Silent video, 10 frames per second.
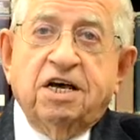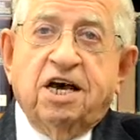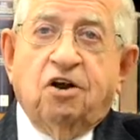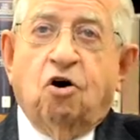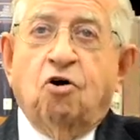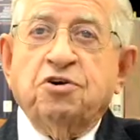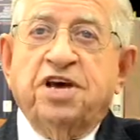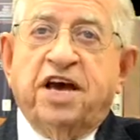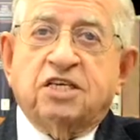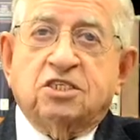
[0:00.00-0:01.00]
And oh
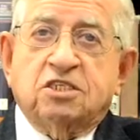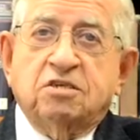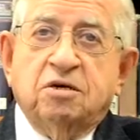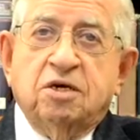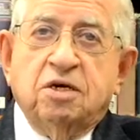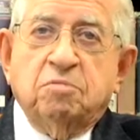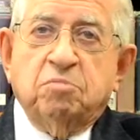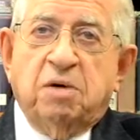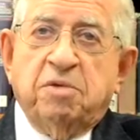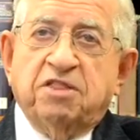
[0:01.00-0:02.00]
yes,
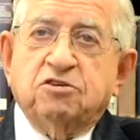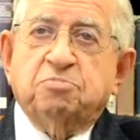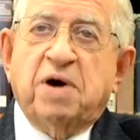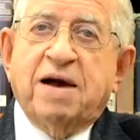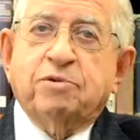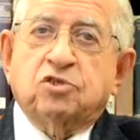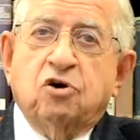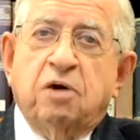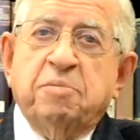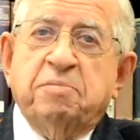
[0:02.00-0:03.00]
my mother's Bible
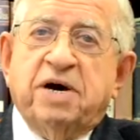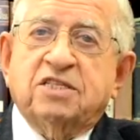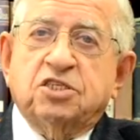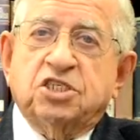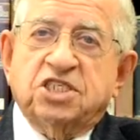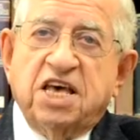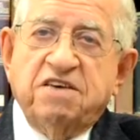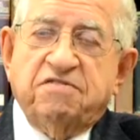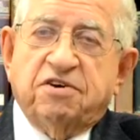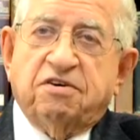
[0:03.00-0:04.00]
taught me about the
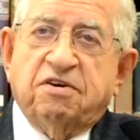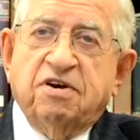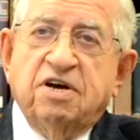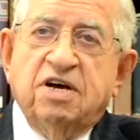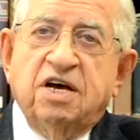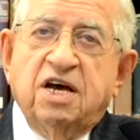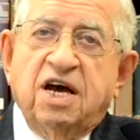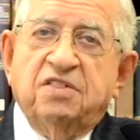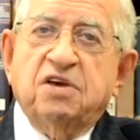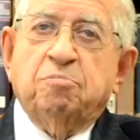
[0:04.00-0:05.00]
Savior
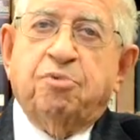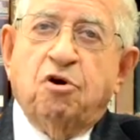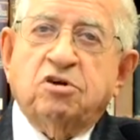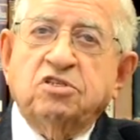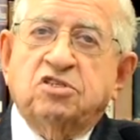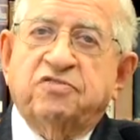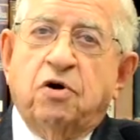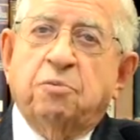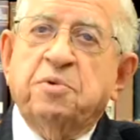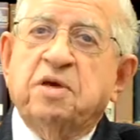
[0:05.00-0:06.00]
and the importance of
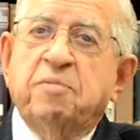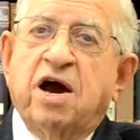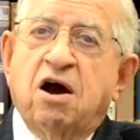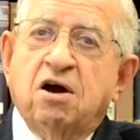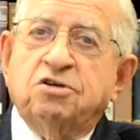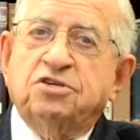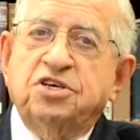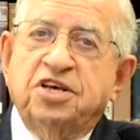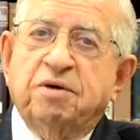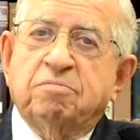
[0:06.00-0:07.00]
opening my heart to
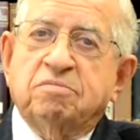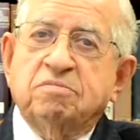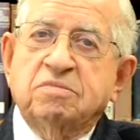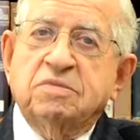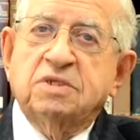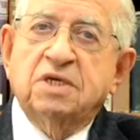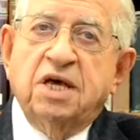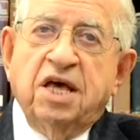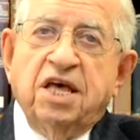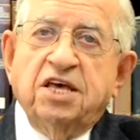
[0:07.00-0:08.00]
him.
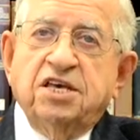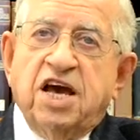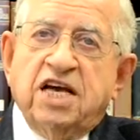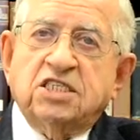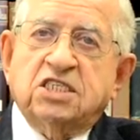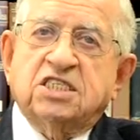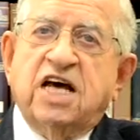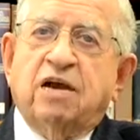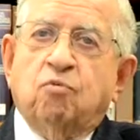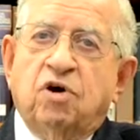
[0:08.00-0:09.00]
Yes,
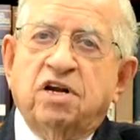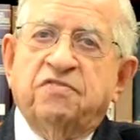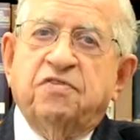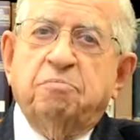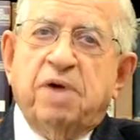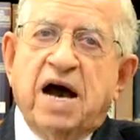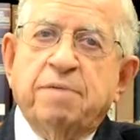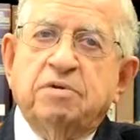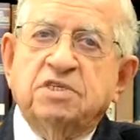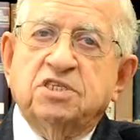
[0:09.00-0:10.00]
that wonderful
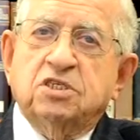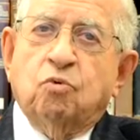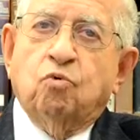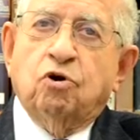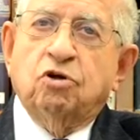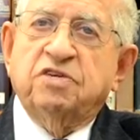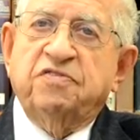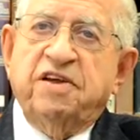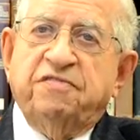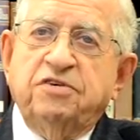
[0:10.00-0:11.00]
Bible is a world
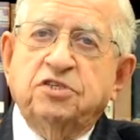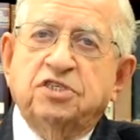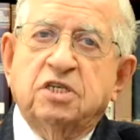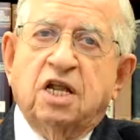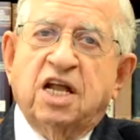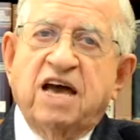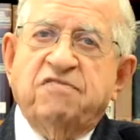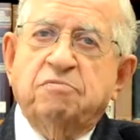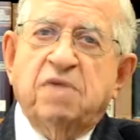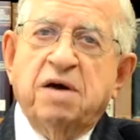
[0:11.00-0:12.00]
of difference in the
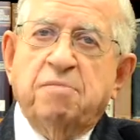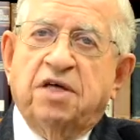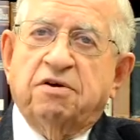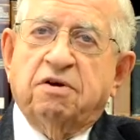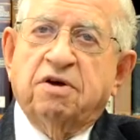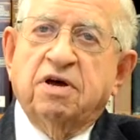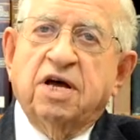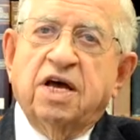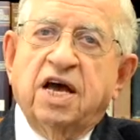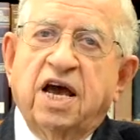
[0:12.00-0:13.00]
life of my mother
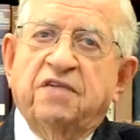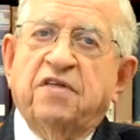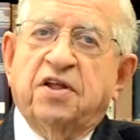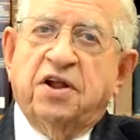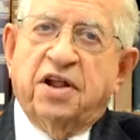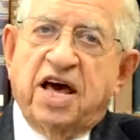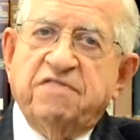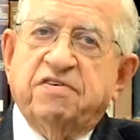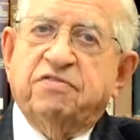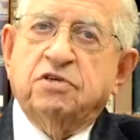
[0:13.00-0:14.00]
and in the
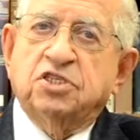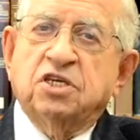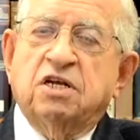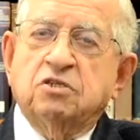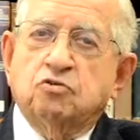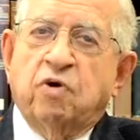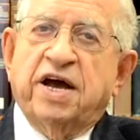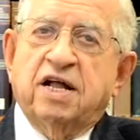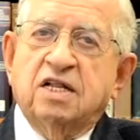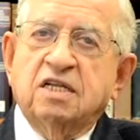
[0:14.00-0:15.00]
life of her son as
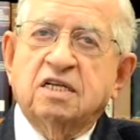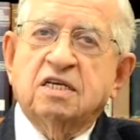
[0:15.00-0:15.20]
well.